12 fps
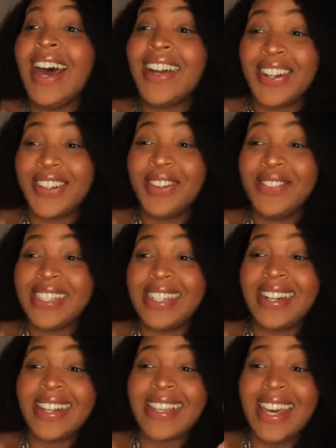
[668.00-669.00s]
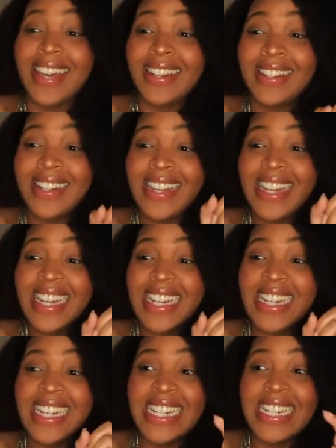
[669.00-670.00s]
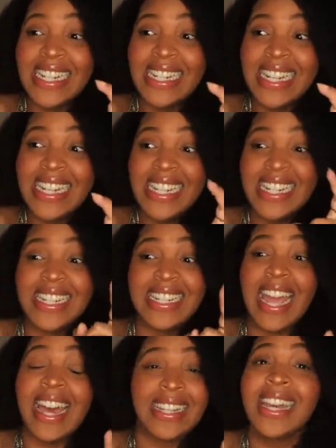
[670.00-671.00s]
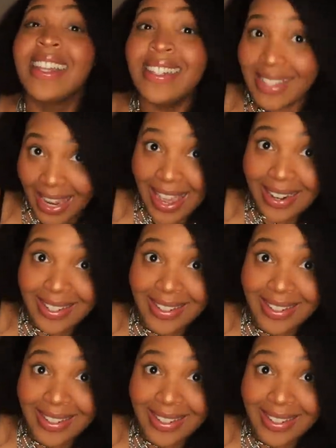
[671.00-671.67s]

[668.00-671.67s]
Dr. Loomis said, kill it dead. Kill it dead.